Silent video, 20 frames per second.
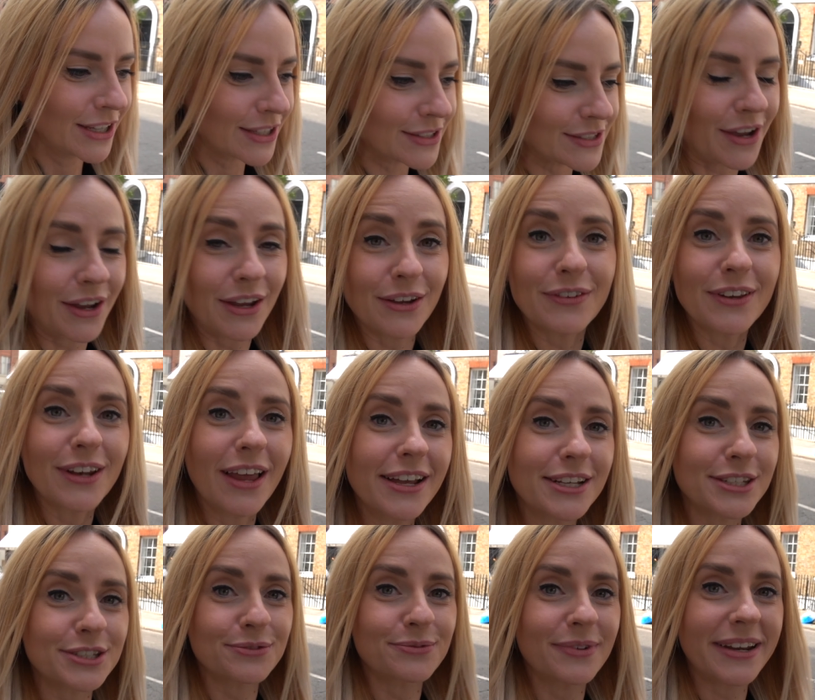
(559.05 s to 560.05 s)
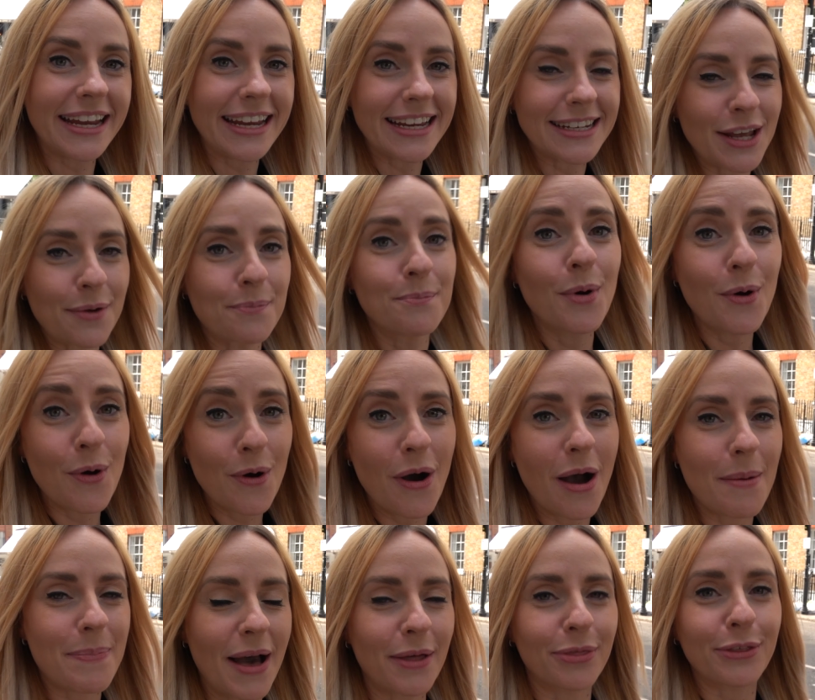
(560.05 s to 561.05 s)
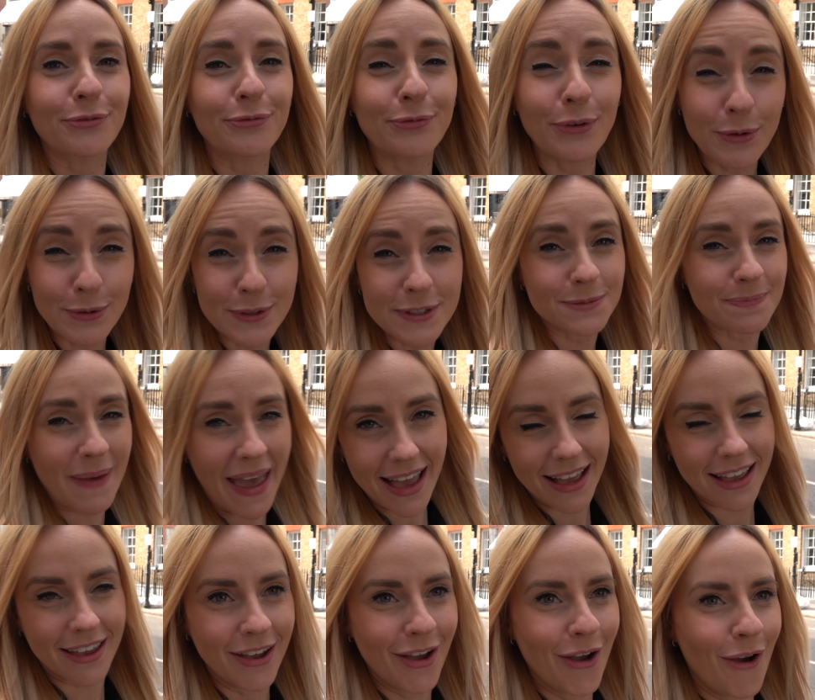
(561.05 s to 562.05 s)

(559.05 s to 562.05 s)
So if you'd like to read more about the full spec